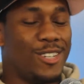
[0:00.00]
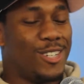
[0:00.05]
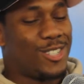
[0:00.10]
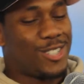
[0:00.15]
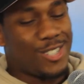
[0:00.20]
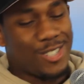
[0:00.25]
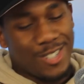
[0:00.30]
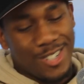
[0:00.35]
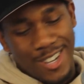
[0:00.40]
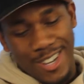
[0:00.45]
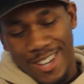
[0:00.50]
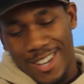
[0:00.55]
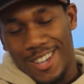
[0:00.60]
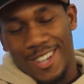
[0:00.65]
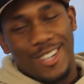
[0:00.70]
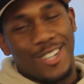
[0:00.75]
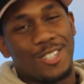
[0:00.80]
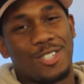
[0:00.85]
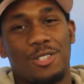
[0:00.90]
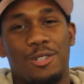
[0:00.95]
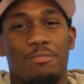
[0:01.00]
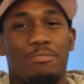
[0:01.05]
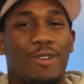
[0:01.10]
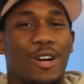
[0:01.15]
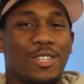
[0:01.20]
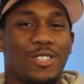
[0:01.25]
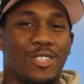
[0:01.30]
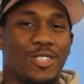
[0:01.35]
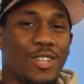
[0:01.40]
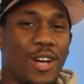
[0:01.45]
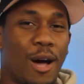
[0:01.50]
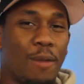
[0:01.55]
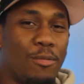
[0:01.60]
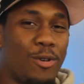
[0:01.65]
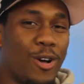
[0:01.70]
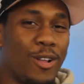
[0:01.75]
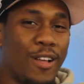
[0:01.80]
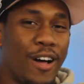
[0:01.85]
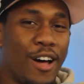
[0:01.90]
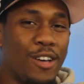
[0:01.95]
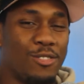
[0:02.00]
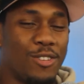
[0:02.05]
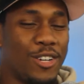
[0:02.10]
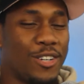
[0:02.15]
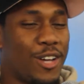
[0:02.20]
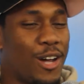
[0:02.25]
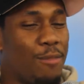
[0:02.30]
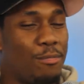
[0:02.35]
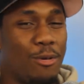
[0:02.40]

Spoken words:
This is a depressing time in our lives right now.